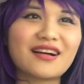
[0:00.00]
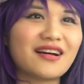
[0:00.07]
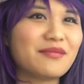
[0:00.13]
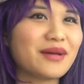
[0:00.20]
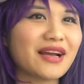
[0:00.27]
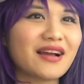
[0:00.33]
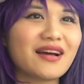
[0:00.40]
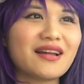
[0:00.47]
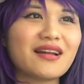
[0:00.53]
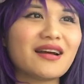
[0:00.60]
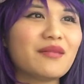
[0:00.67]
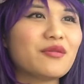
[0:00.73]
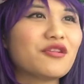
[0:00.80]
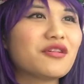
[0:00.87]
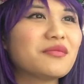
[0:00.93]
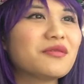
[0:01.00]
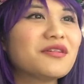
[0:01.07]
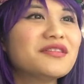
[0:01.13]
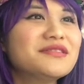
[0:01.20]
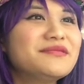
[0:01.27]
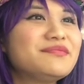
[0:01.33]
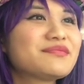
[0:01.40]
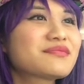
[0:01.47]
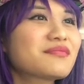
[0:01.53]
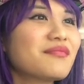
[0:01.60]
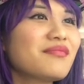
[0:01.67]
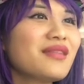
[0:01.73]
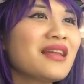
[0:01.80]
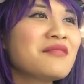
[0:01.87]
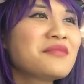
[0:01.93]
Oh my god, I'm horrible.
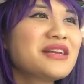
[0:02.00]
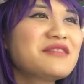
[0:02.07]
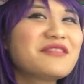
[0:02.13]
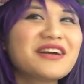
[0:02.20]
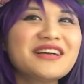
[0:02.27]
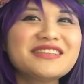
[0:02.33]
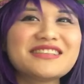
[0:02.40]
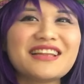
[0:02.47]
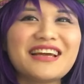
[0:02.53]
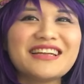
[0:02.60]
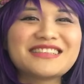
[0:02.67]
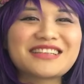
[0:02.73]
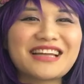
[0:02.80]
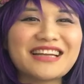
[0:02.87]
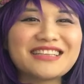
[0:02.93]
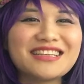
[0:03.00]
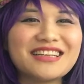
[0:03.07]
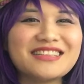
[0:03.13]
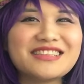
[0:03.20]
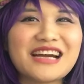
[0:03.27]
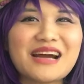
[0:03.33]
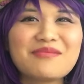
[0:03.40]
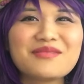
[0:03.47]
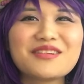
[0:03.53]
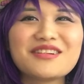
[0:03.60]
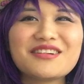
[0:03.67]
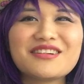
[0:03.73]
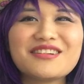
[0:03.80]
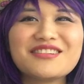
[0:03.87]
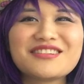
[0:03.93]
But anyways, let's get to the
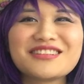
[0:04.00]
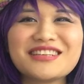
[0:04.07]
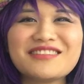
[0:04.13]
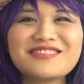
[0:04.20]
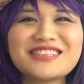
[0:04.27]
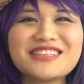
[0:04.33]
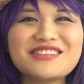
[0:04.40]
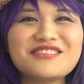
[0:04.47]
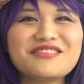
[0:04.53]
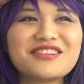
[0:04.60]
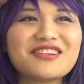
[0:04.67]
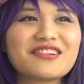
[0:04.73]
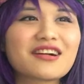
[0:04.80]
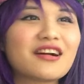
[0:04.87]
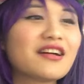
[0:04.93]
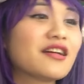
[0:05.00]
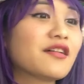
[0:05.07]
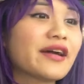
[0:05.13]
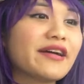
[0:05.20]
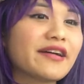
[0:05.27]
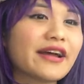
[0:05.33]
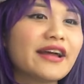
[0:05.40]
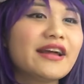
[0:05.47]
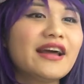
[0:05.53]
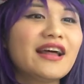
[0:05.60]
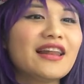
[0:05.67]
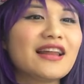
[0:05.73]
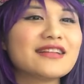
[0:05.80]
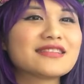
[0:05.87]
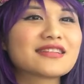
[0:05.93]
chapter. You can even see Yu-Gi-Oh card. Okay,
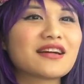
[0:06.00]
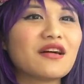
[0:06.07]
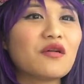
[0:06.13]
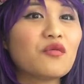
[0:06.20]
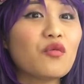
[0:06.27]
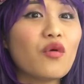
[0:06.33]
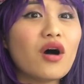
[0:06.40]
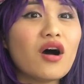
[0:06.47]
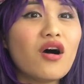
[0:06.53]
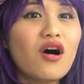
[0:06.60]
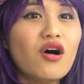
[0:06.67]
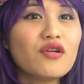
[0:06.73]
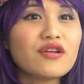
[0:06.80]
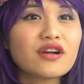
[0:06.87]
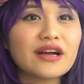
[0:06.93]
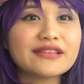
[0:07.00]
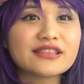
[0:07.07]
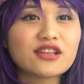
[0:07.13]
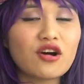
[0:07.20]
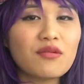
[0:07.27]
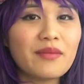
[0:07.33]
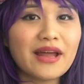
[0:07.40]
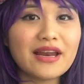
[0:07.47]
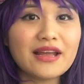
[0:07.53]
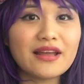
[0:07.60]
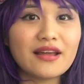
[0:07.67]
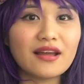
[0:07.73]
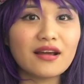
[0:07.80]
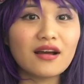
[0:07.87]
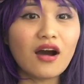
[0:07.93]
let's go. Whoa, you got so
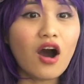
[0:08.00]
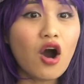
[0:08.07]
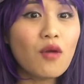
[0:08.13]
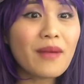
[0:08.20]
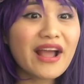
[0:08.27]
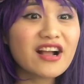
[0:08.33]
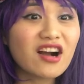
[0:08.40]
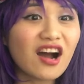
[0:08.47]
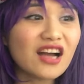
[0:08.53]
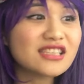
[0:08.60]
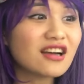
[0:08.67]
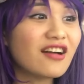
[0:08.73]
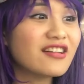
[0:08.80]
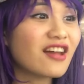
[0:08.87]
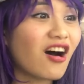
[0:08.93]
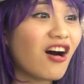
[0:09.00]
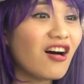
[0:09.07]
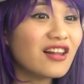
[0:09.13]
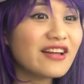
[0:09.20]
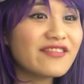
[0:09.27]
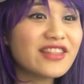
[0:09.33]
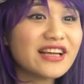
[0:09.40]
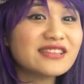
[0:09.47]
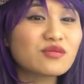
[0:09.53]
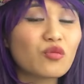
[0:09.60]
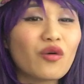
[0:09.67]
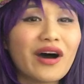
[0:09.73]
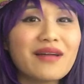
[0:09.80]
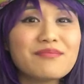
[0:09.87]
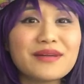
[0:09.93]
many. Oh my gosh, are the all of these
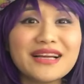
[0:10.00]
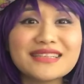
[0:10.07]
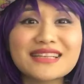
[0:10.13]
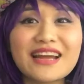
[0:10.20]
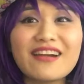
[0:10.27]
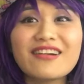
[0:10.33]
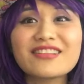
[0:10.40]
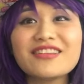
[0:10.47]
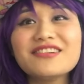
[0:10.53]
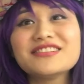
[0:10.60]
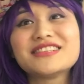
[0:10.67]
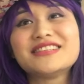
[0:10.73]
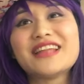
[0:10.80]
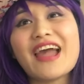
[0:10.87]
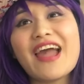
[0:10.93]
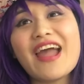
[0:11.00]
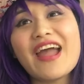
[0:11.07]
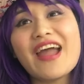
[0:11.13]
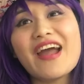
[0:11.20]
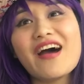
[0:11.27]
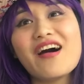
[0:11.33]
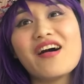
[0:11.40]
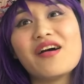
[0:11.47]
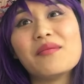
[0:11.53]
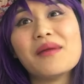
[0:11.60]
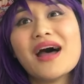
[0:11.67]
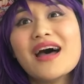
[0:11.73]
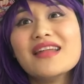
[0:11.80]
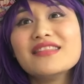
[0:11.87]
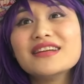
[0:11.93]
One Piece characters? Damn,
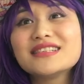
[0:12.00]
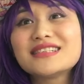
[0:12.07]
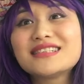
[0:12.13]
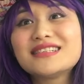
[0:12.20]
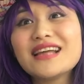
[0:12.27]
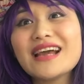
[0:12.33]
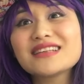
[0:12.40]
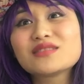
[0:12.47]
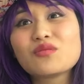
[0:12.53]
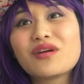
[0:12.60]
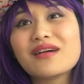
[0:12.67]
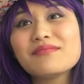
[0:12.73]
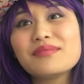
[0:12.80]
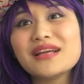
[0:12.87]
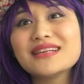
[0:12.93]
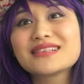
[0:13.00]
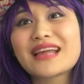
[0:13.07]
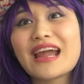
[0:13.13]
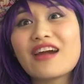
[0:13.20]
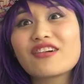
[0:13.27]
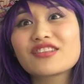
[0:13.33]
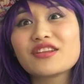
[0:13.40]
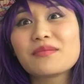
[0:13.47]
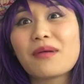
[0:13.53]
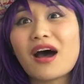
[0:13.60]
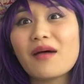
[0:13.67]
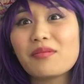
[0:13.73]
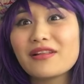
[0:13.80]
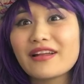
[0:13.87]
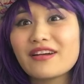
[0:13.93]
the 6 One Piece character
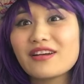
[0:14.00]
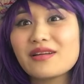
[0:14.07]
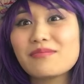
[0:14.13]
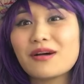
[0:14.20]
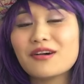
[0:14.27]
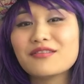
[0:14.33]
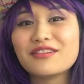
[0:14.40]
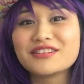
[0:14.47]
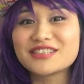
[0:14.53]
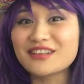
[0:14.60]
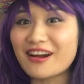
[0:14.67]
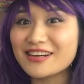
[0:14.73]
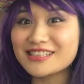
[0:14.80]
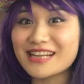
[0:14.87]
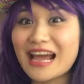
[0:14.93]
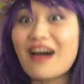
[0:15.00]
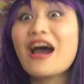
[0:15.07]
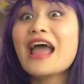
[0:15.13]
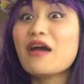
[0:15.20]
popularity poem starts now.